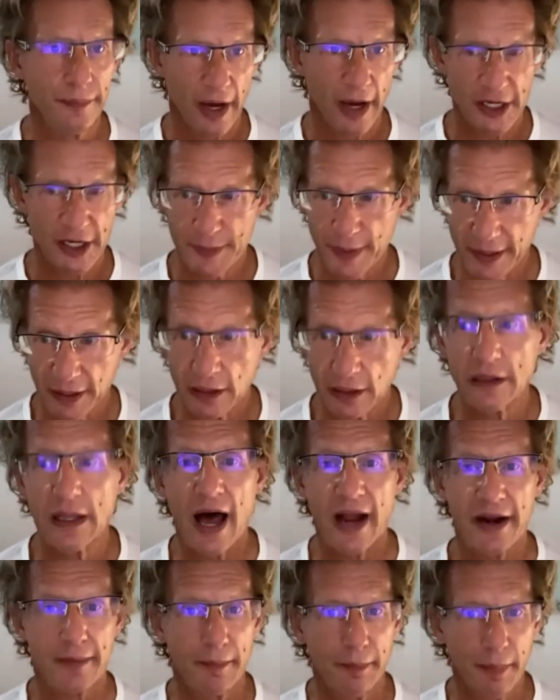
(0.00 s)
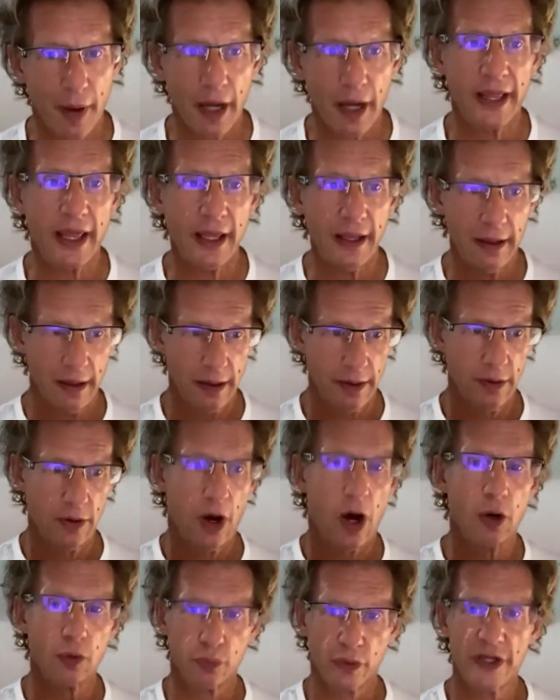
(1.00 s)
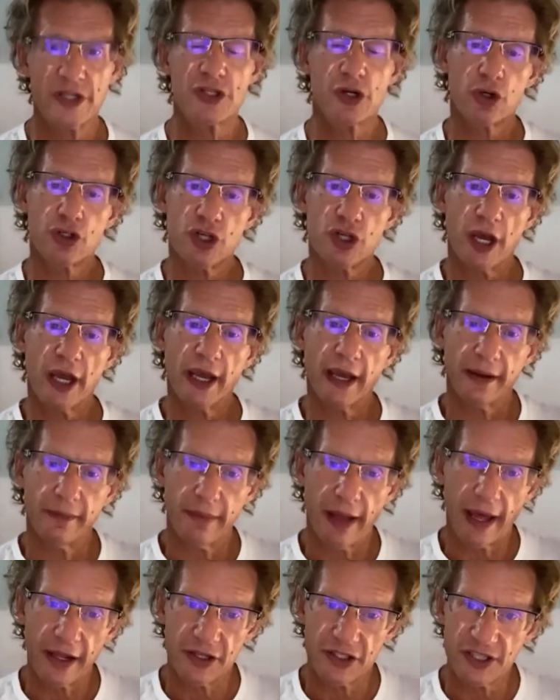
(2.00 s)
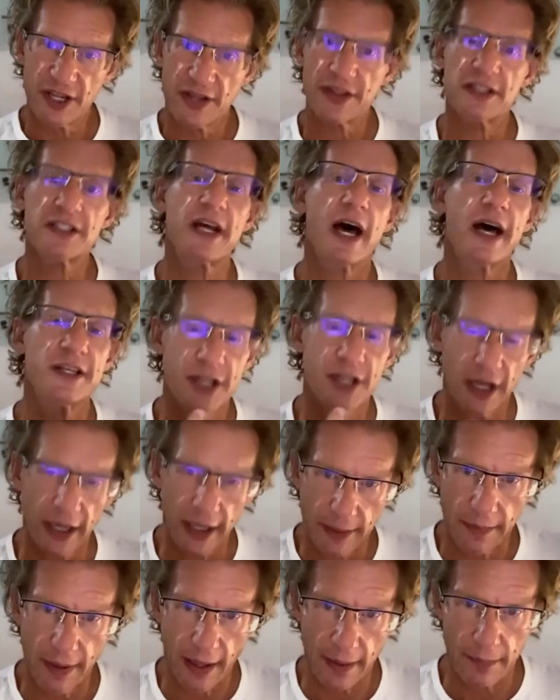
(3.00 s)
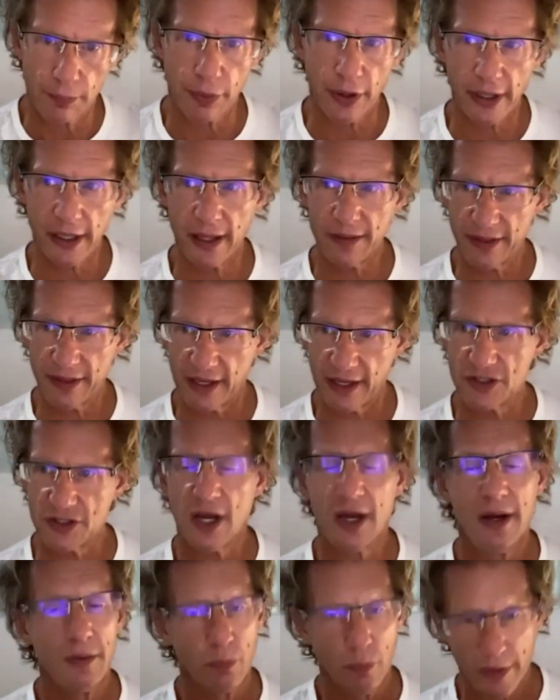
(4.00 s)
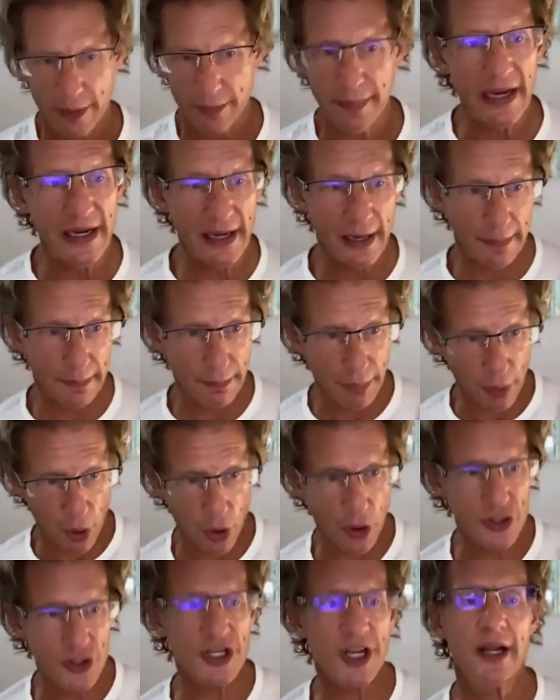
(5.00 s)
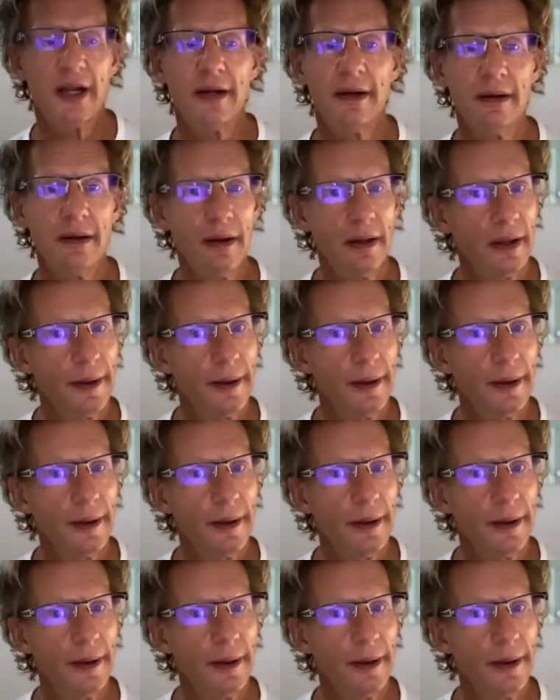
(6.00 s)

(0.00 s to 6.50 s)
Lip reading: I spend a lot of money on researching and synthesizing and bringing things. We meet in person.